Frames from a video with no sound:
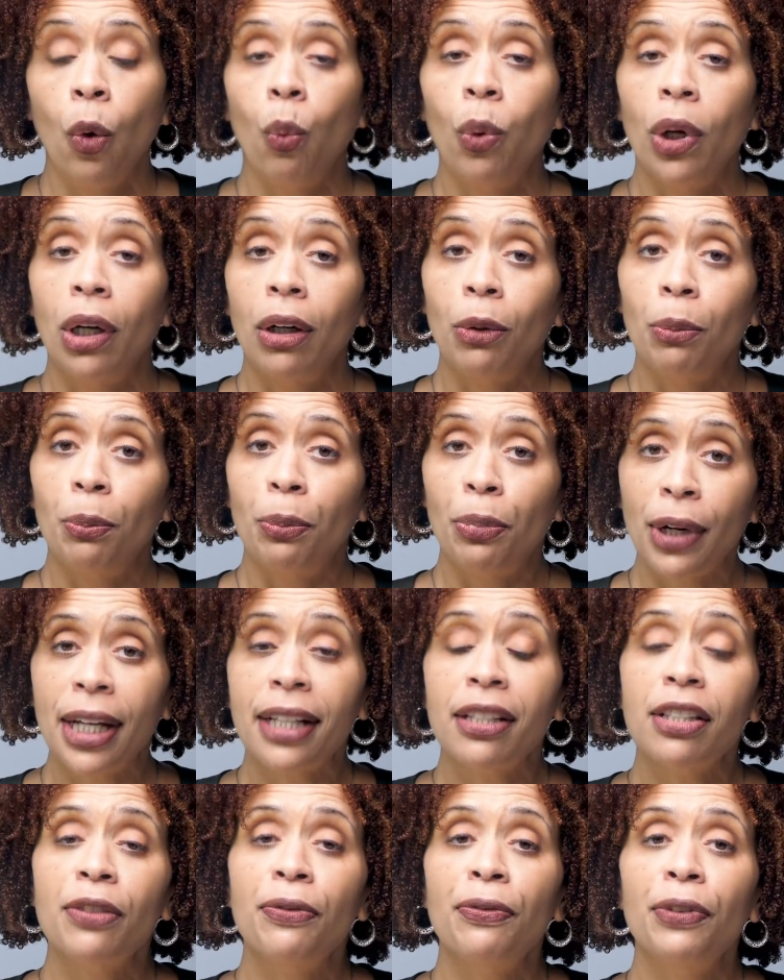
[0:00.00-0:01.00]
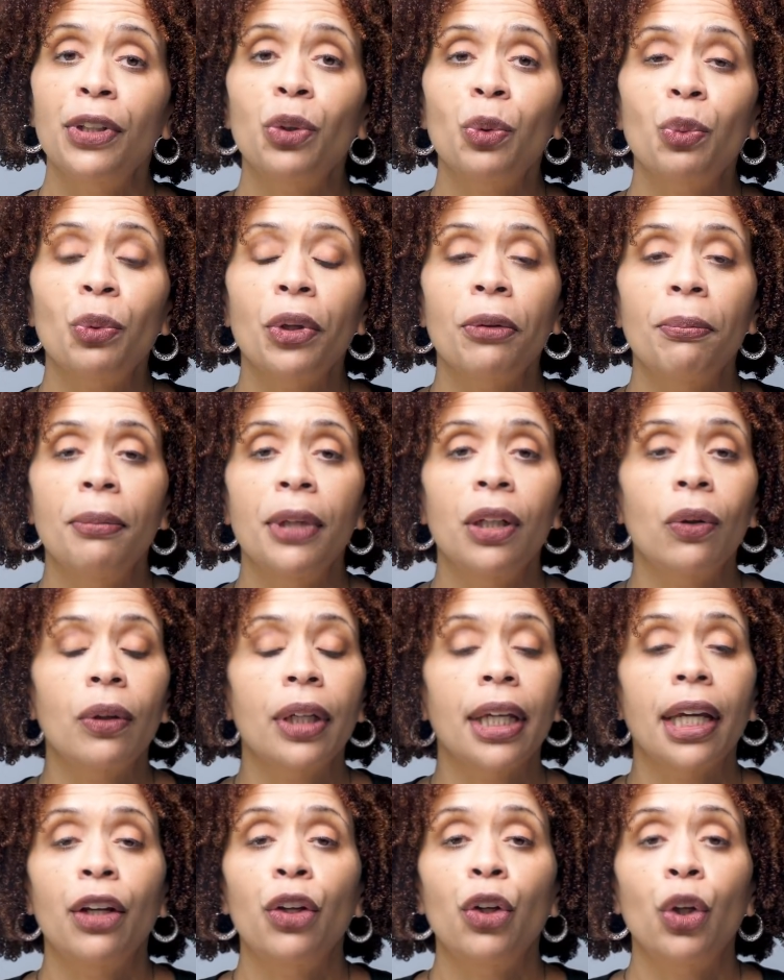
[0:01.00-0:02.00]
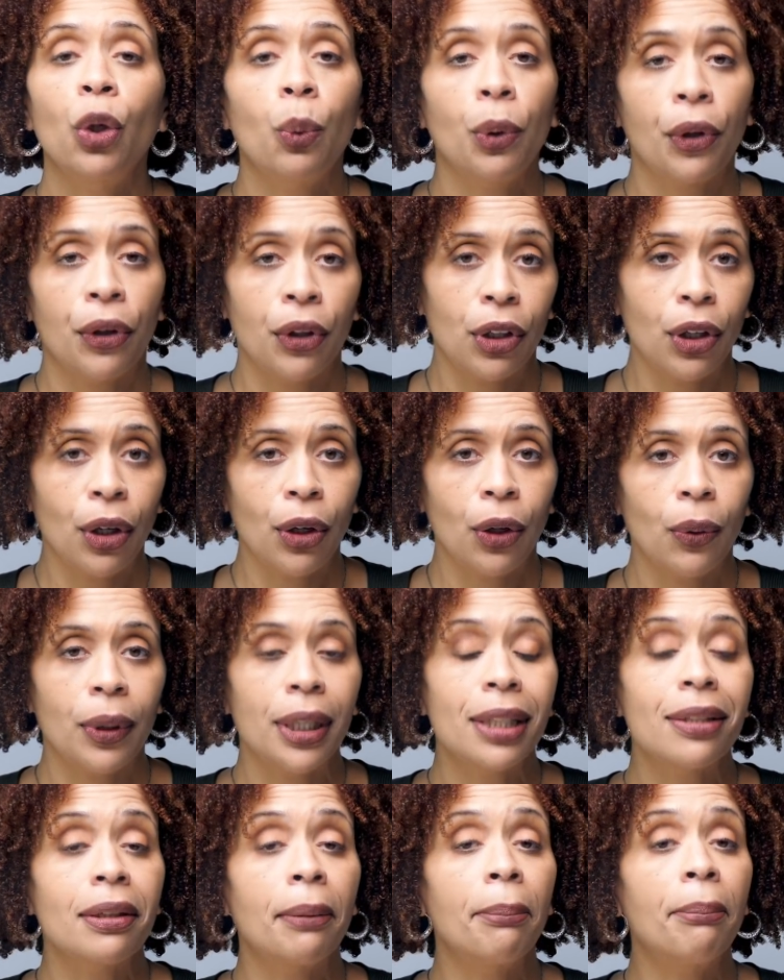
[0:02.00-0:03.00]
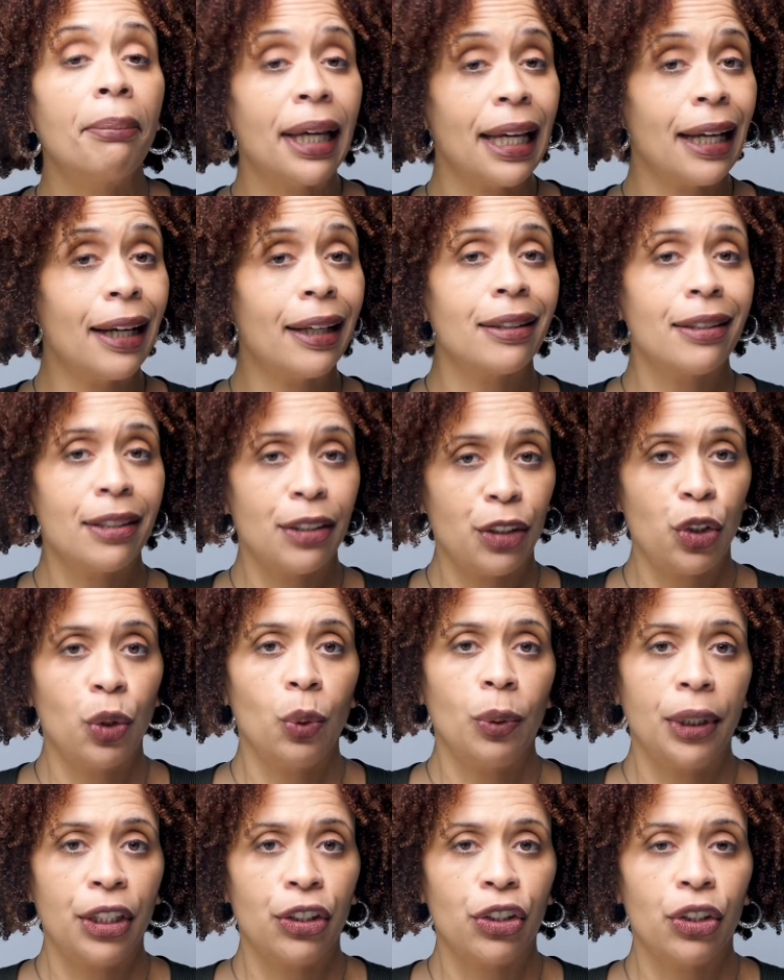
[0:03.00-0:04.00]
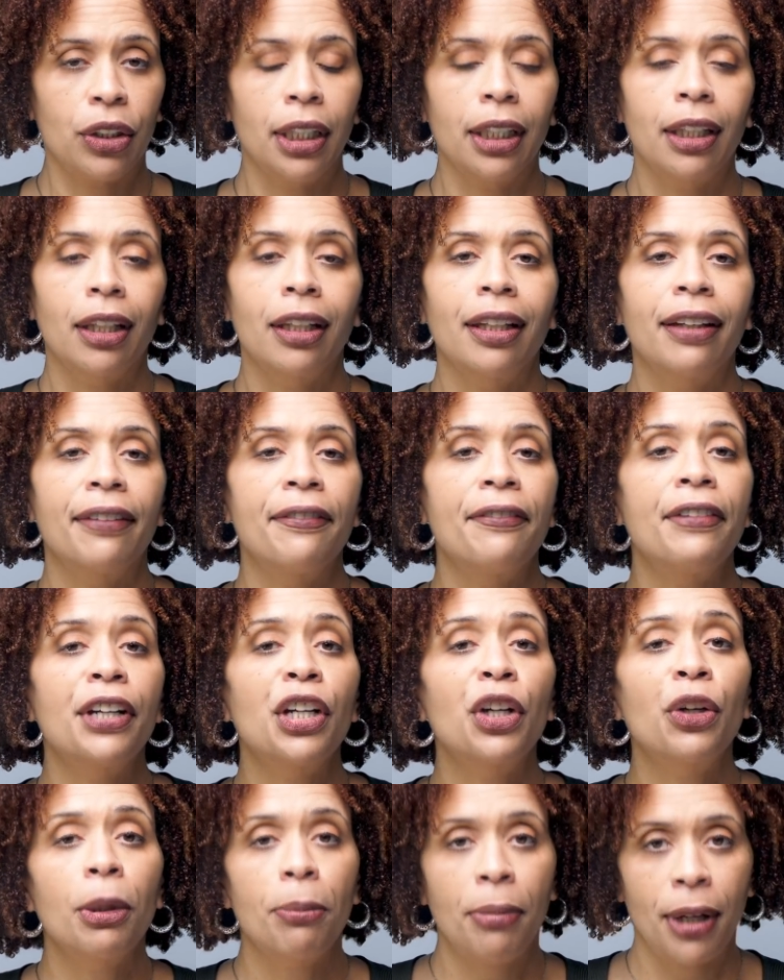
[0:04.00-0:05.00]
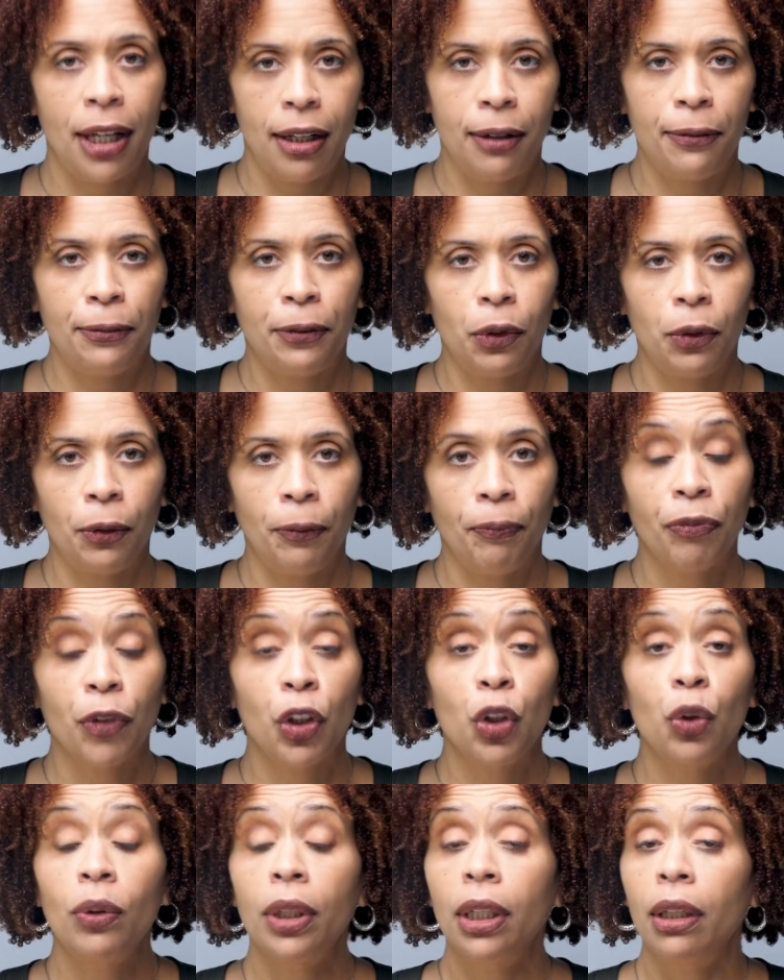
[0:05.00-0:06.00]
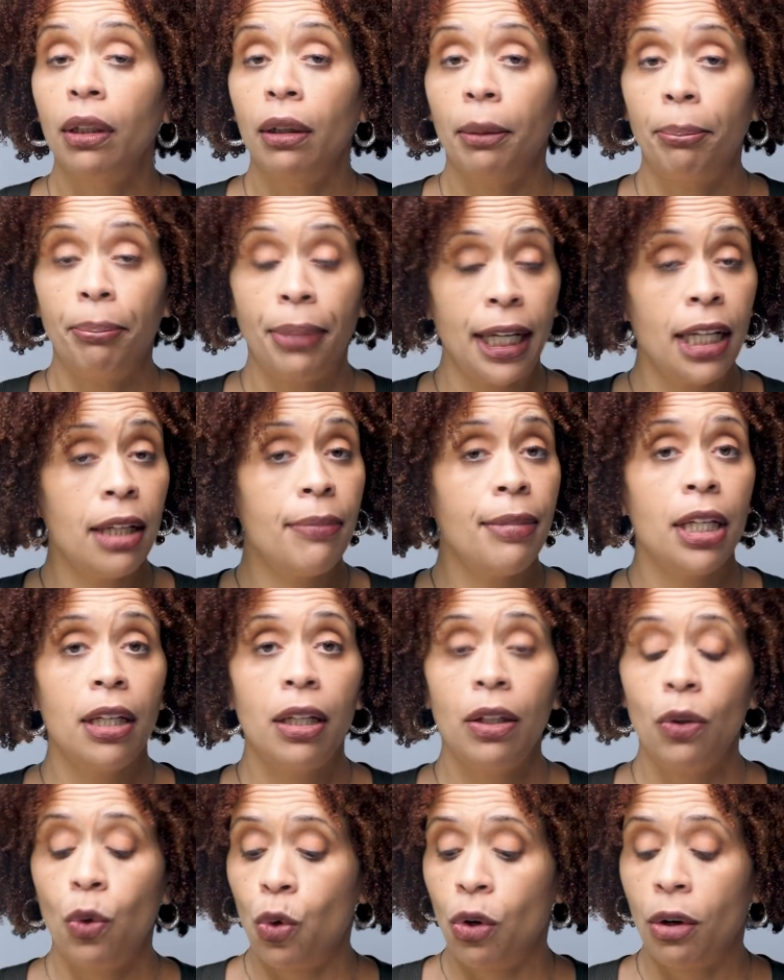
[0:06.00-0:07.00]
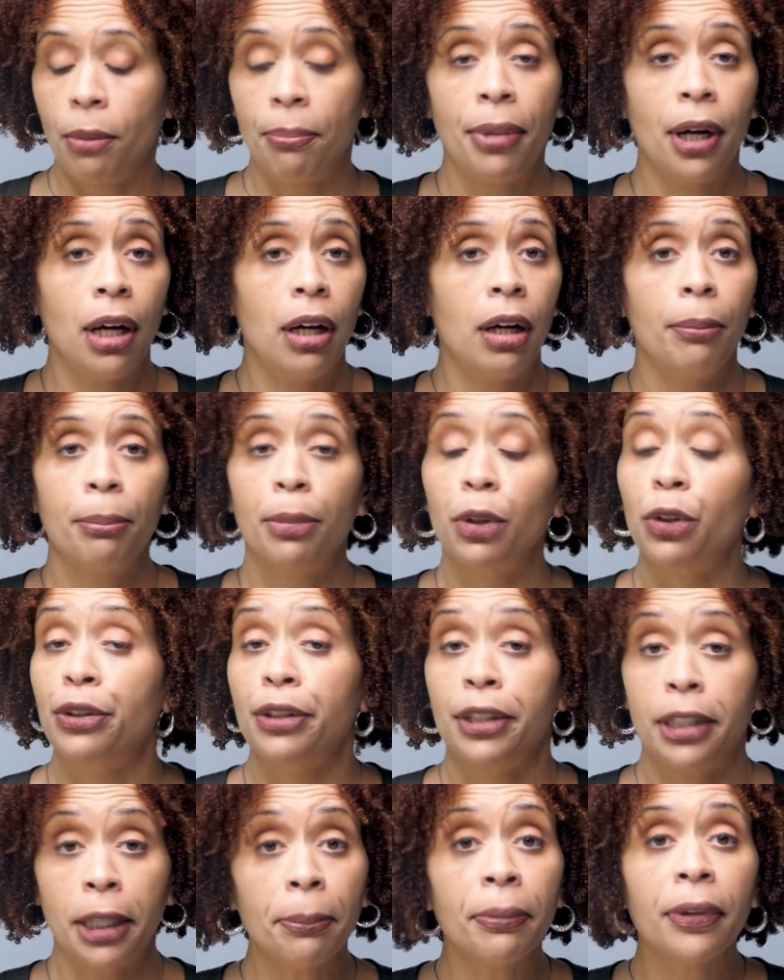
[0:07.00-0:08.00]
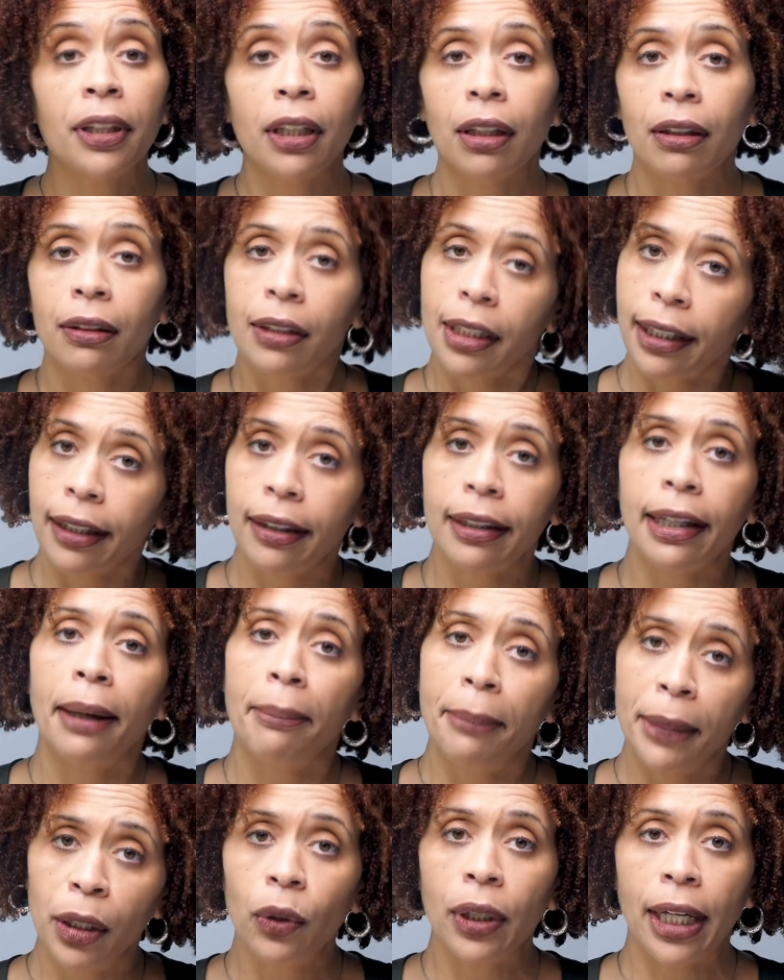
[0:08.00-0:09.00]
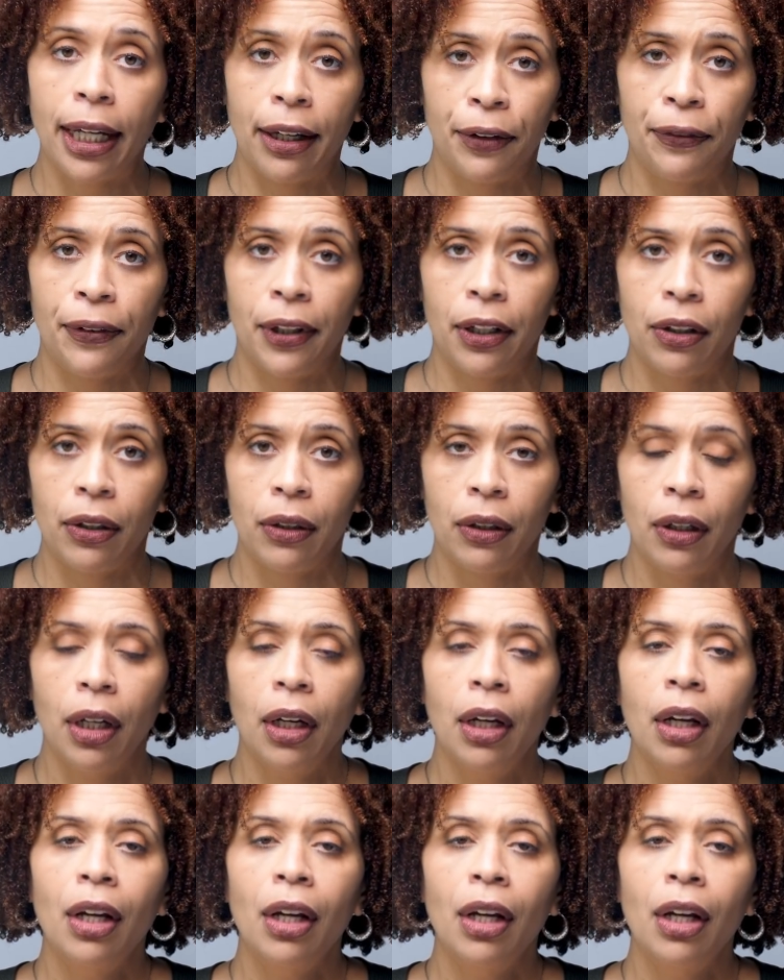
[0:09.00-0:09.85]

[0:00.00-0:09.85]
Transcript: Well, breasts filled with milk and nowhere to go is a bad situation. It can get very painful. You need a baby or a pump or something to get that milk out of there.